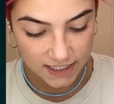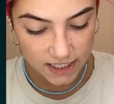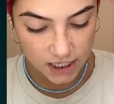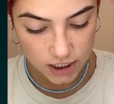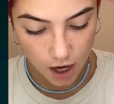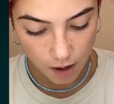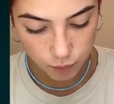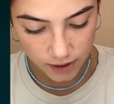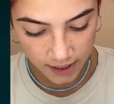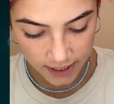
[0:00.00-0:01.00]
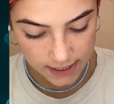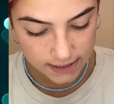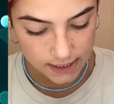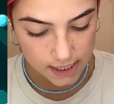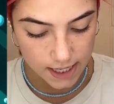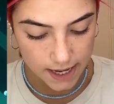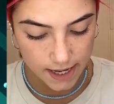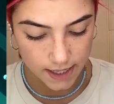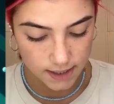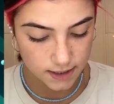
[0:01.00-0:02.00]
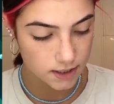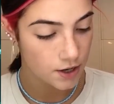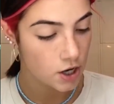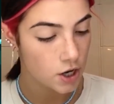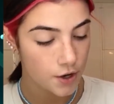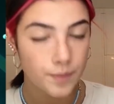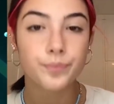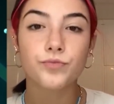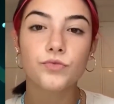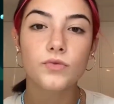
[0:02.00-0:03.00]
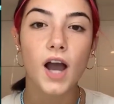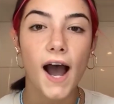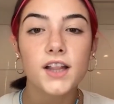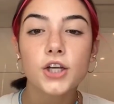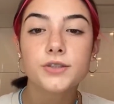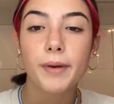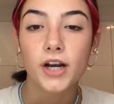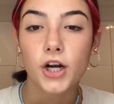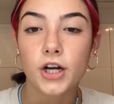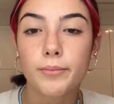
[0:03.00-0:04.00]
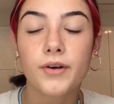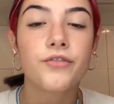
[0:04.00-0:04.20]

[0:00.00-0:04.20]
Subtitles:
seem like they were hiding something. The timing of the whole thing